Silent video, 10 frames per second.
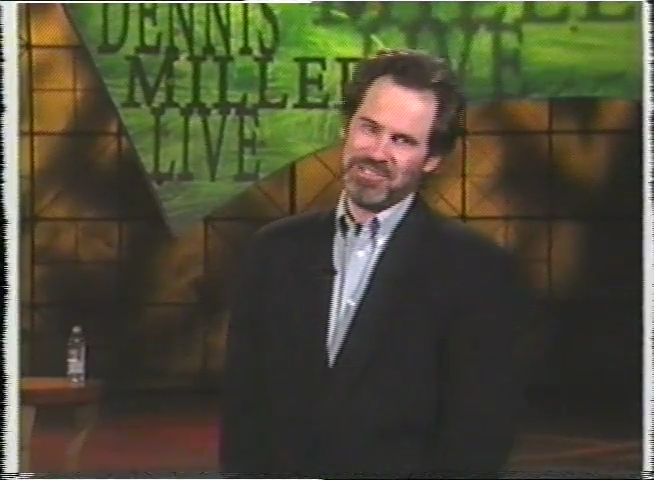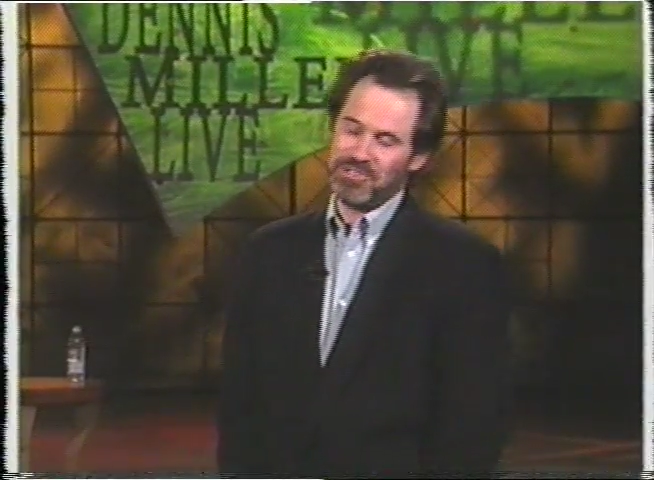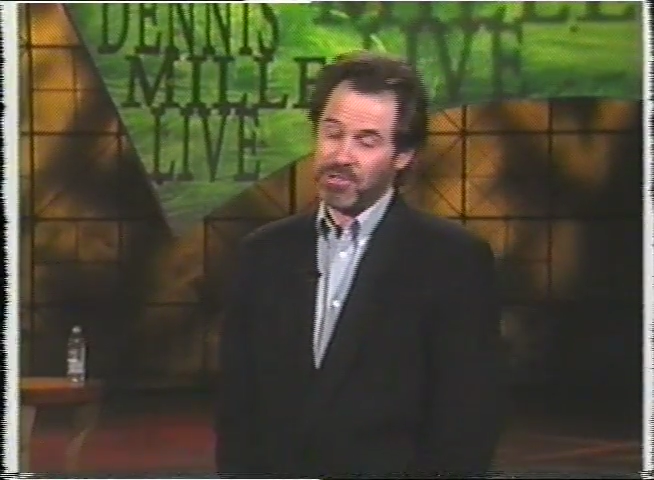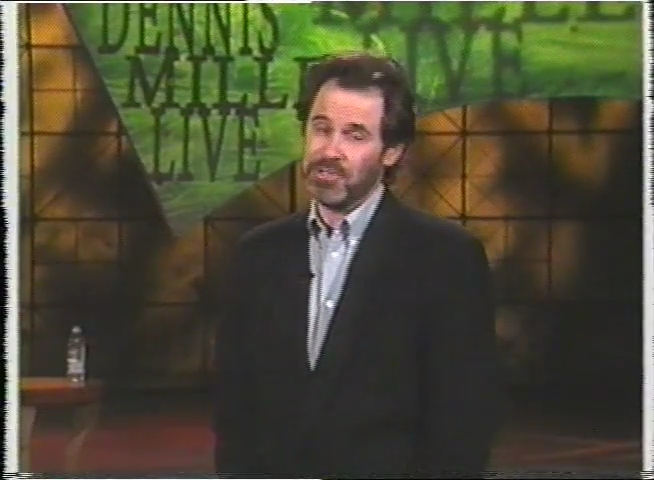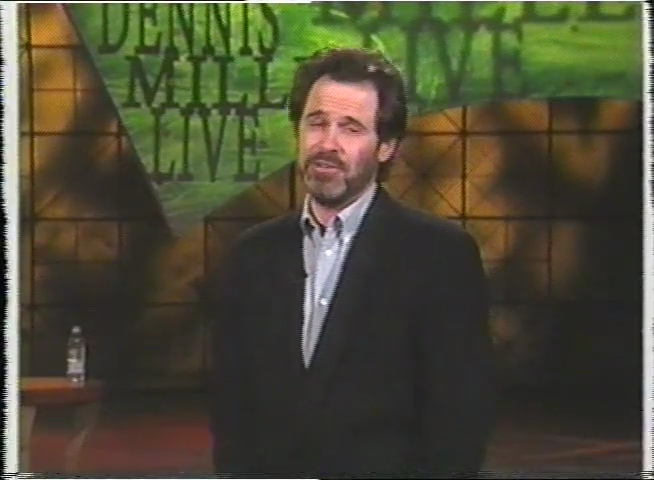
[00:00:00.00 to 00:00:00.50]

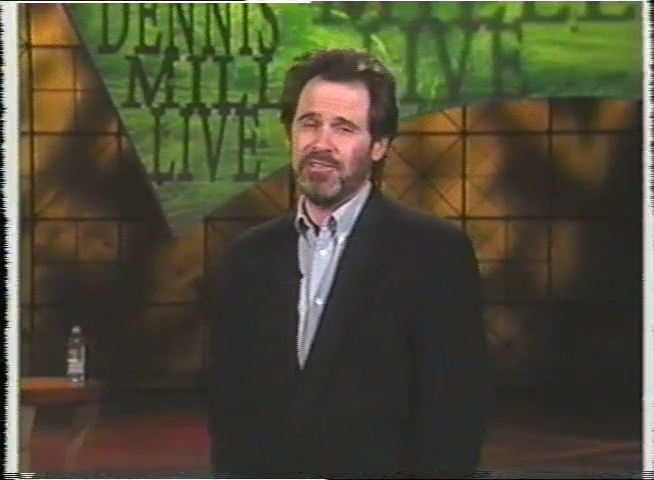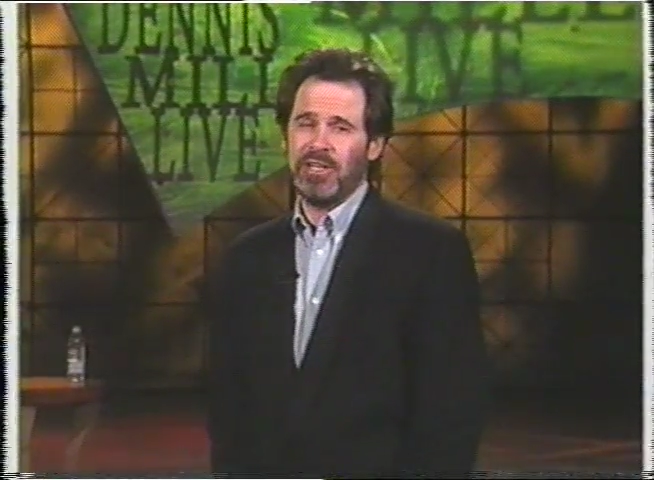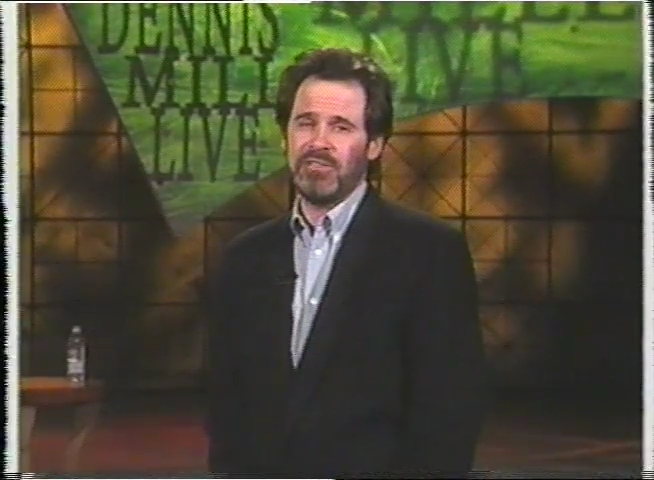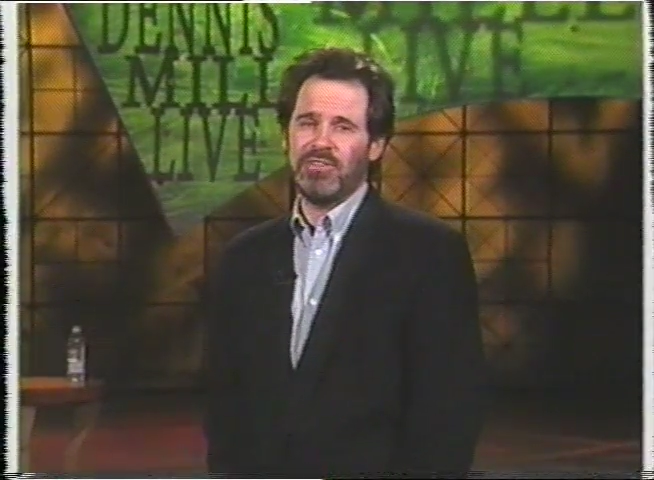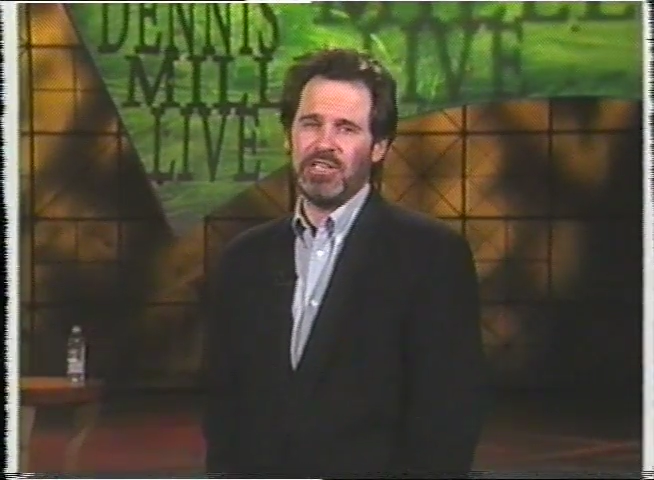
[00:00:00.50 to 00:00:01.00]
She's also a
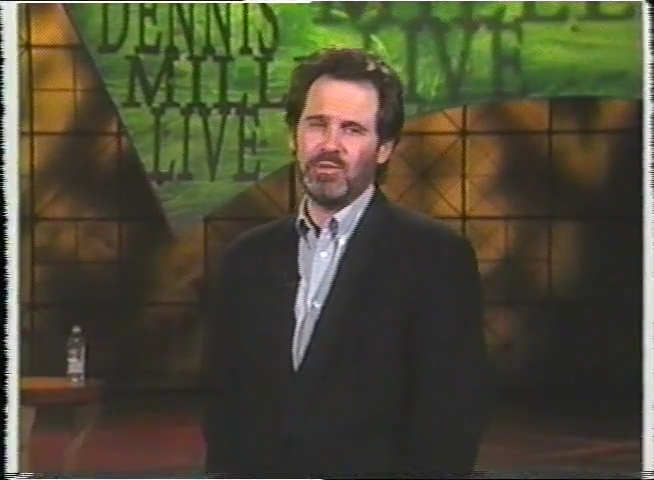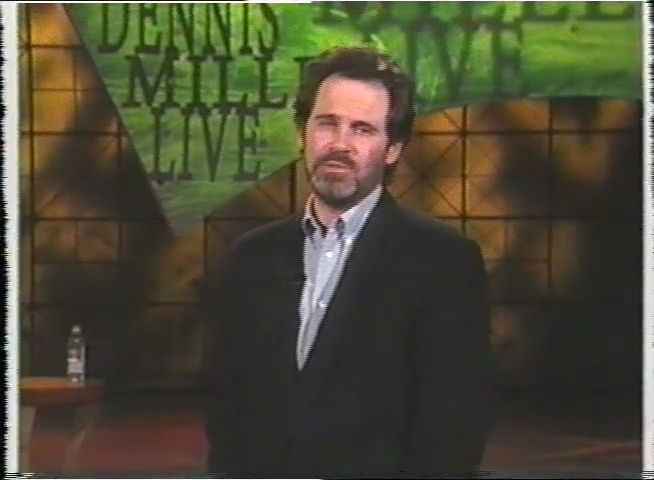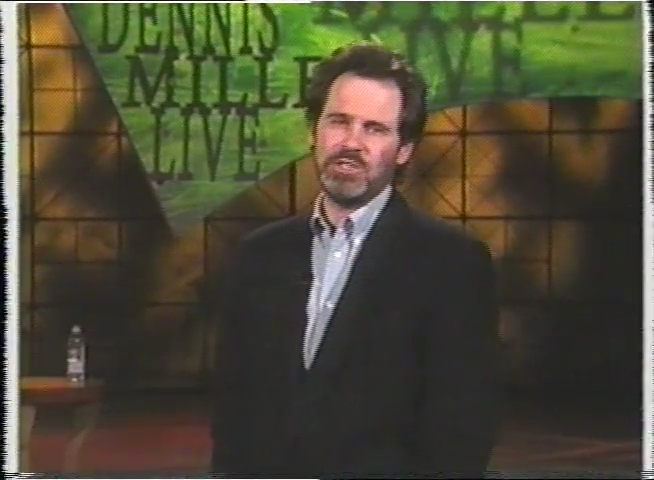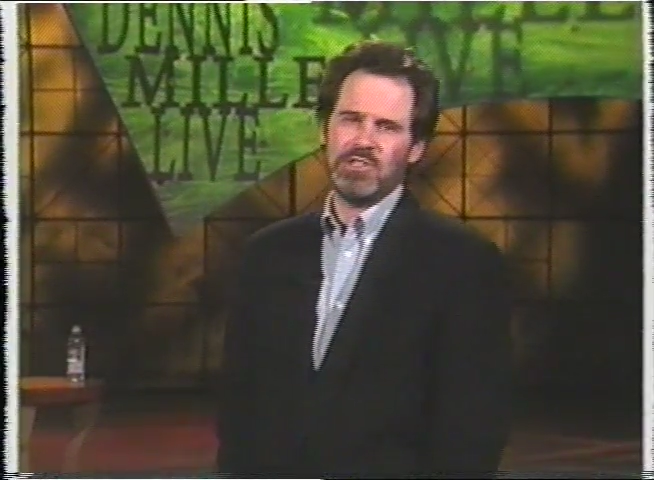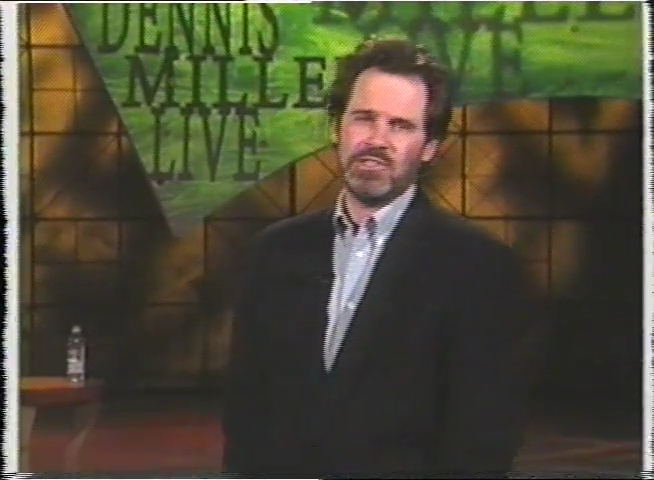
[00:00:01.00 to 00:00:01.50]
very funny
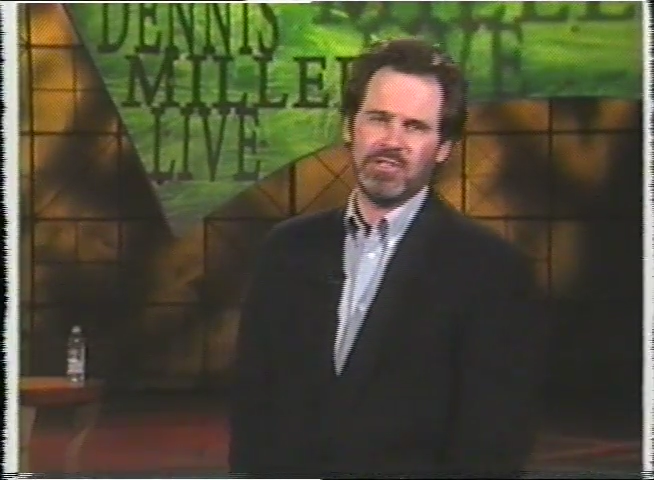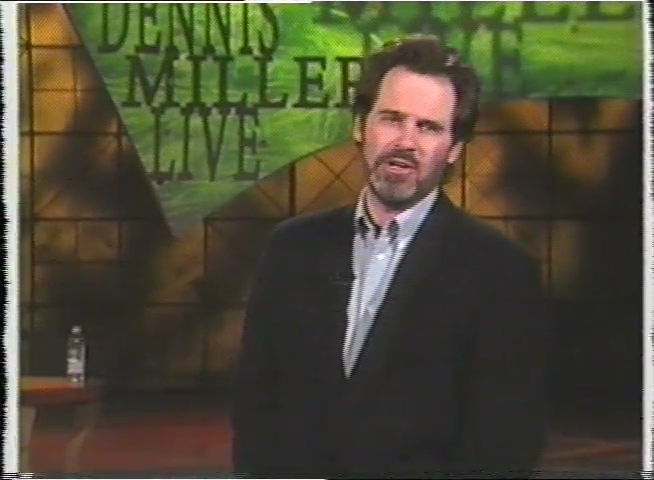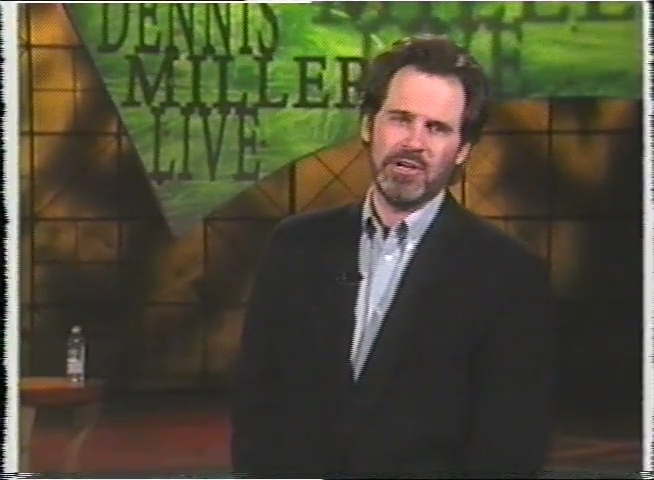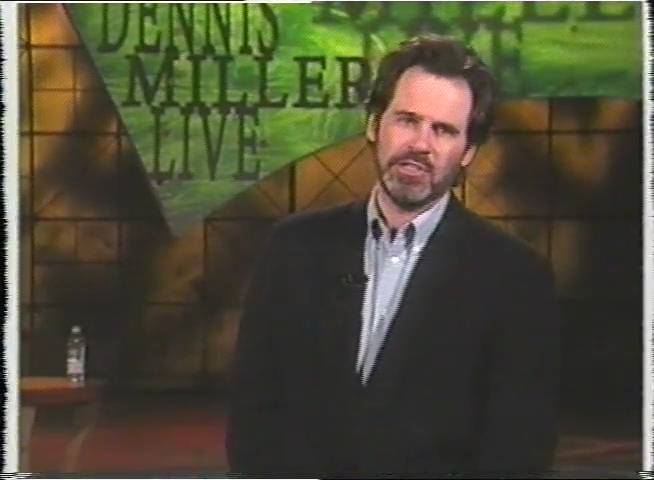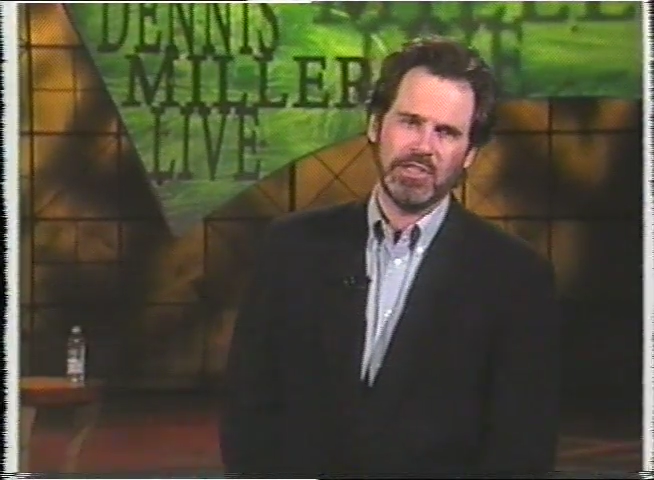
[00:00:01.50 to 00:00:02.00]
woman. She
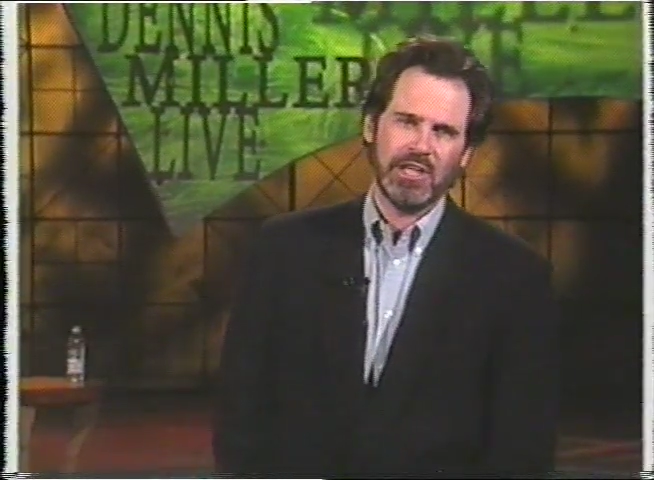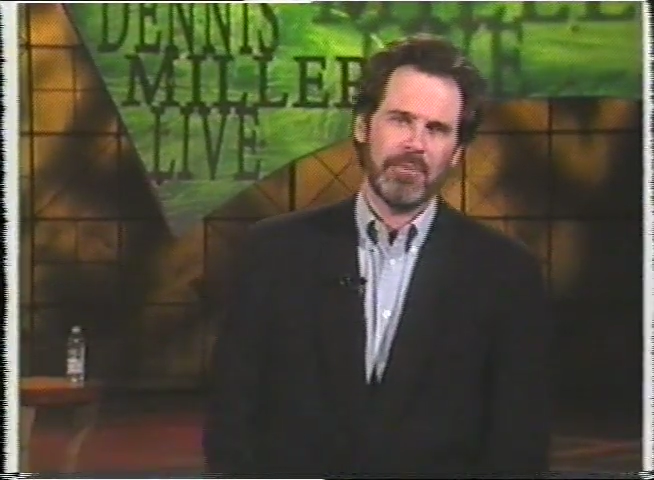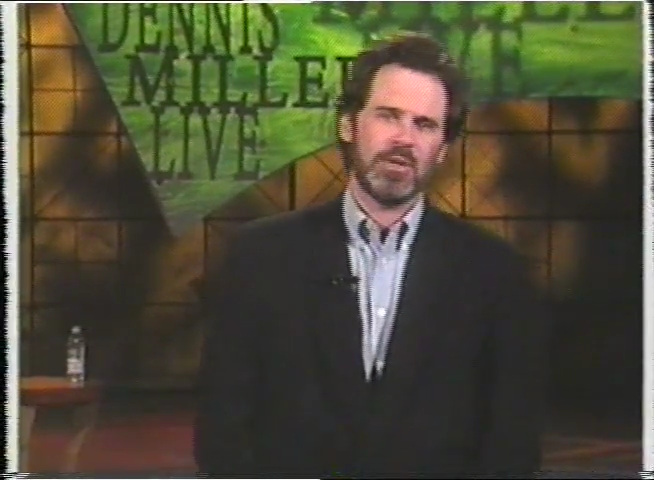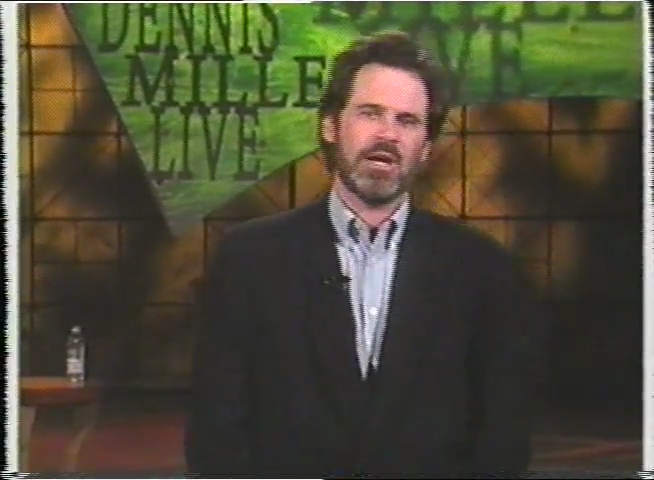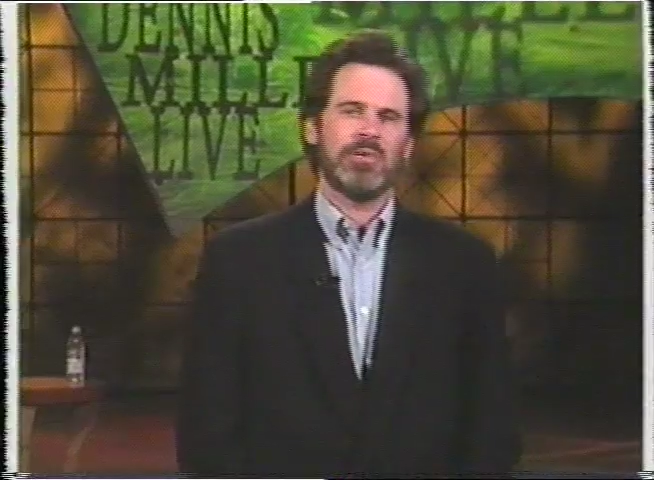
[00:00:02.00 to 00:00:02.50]
stars in the
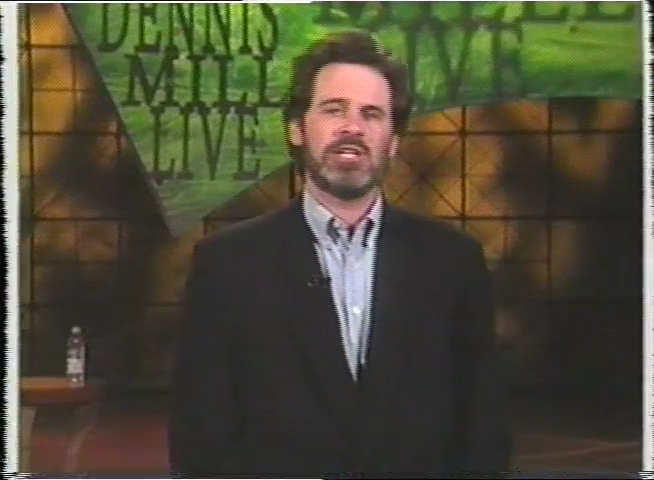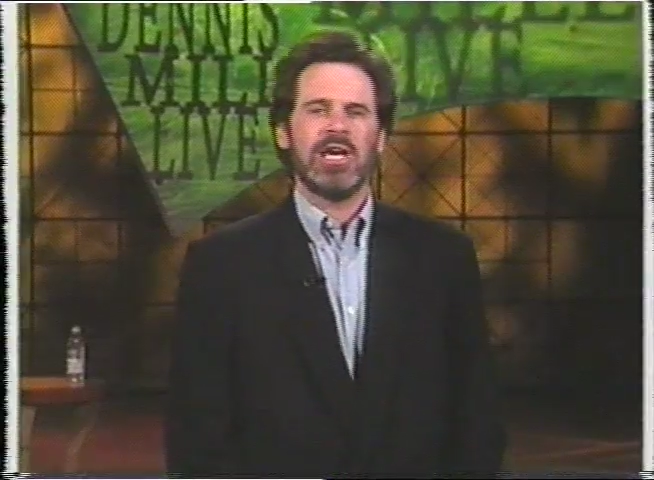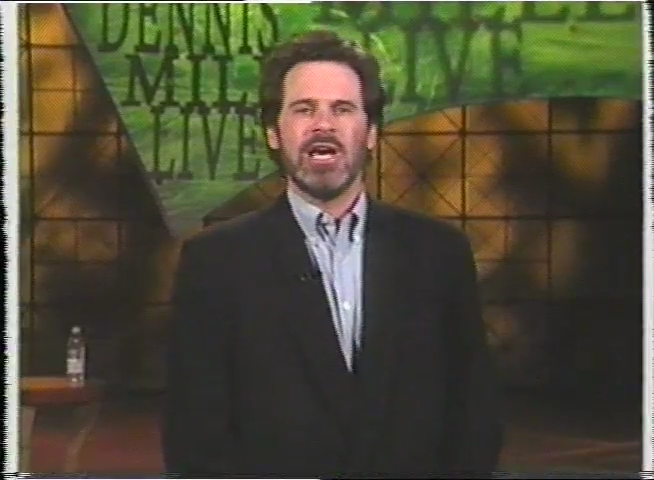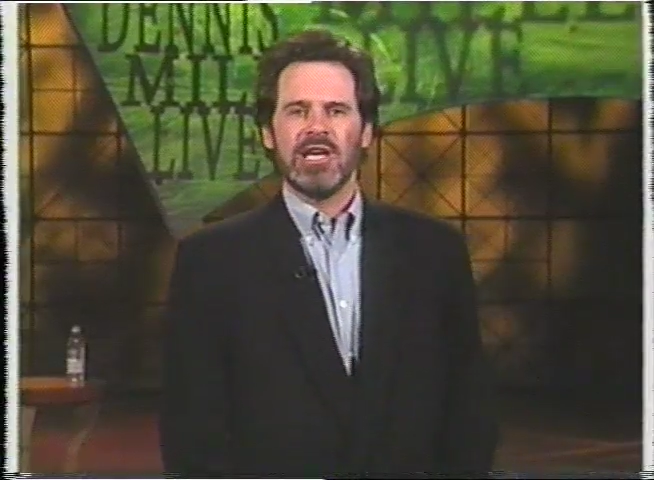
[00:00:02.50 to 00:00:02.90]
upcoming